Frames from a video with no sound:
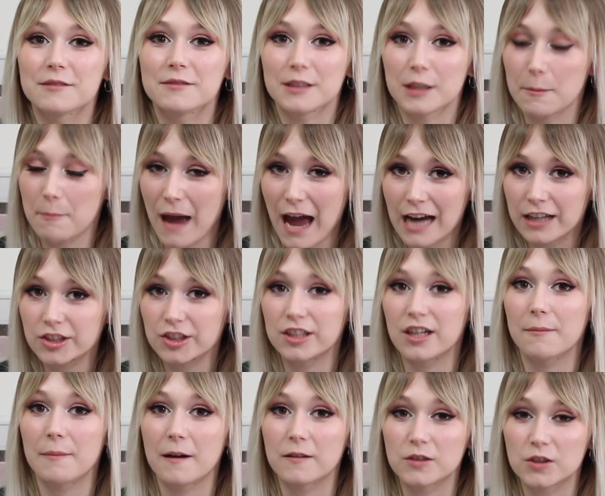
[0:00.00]
really
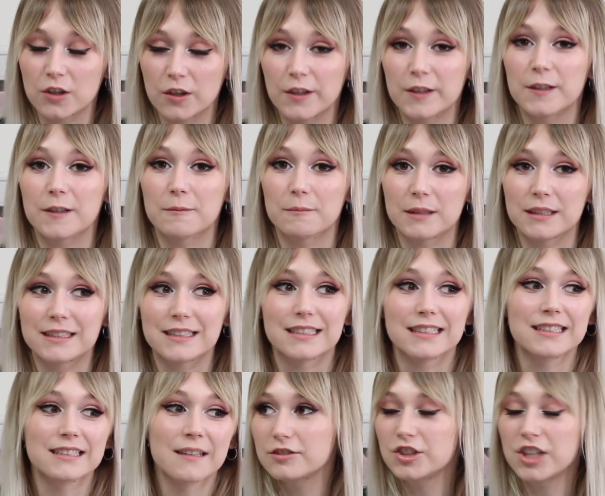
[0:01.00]
passionate about starting your business,